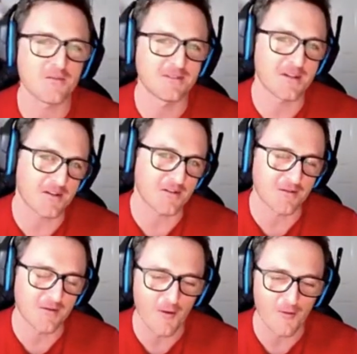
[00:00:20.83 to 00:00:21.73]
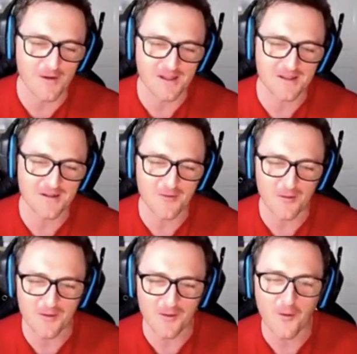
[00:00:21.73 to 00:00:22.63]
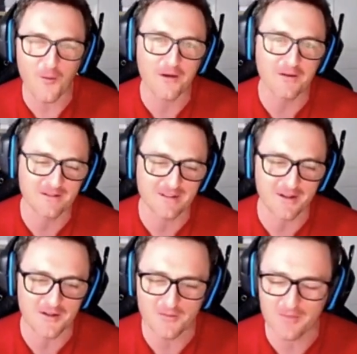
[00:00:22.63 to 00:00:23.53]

particularly what we all wanted to tell you,